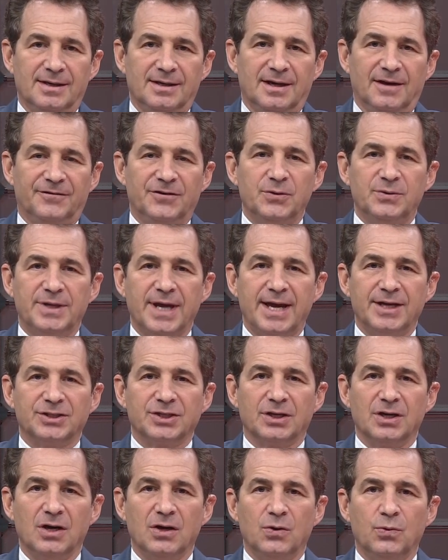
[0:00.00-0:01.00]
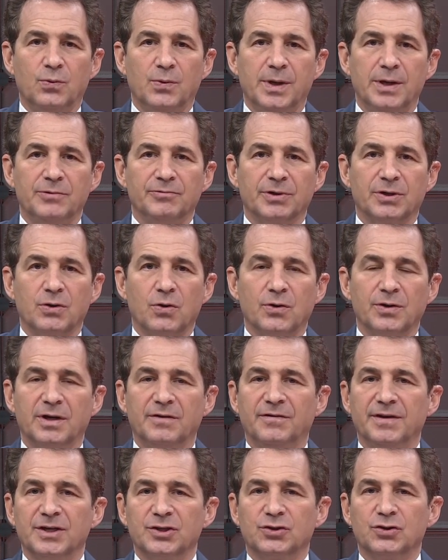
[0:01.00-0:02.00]
A few days ago, we recorded
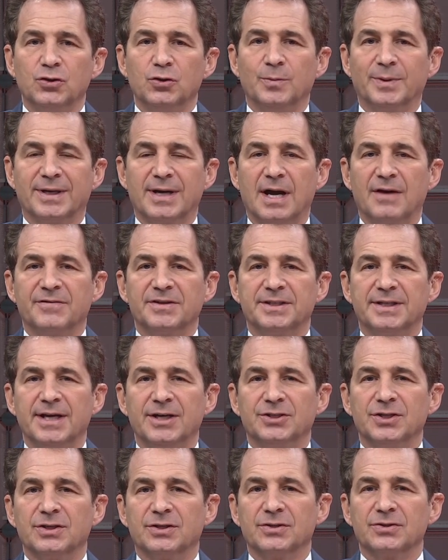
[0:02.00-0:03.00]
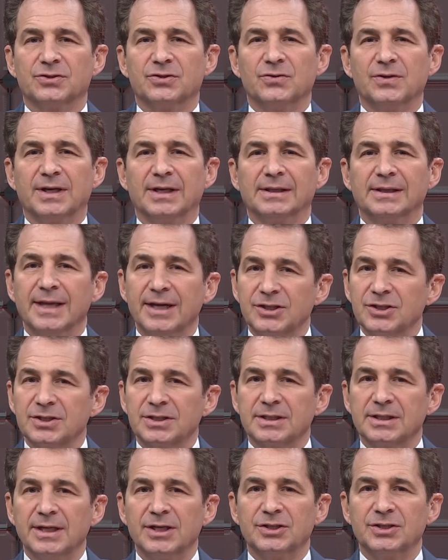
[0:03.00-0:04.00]
via Zoom a conversation concerning
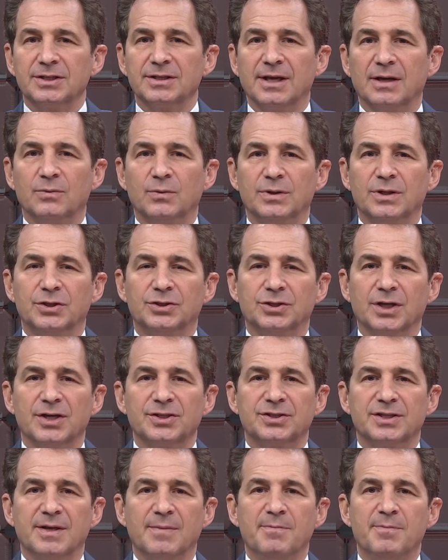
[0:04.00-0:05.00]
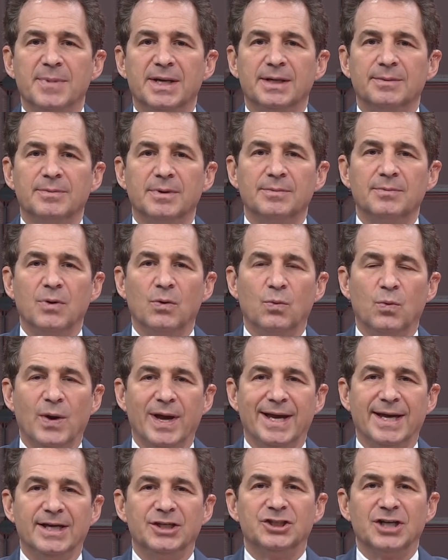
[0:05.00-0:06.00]
legislation that would adjust the minimum
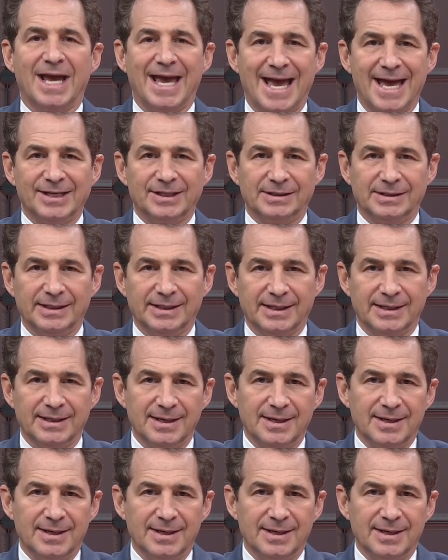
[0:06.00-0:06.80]
wage annually.